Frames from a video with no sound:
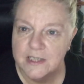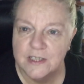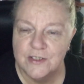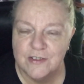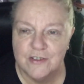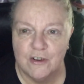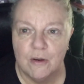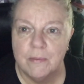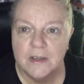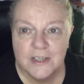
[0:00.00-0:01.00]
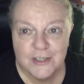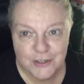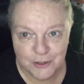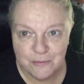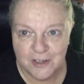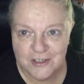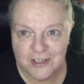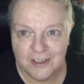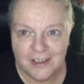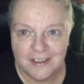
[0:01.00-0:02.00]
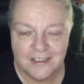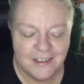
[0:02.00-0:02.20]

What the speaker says: to stop too much light.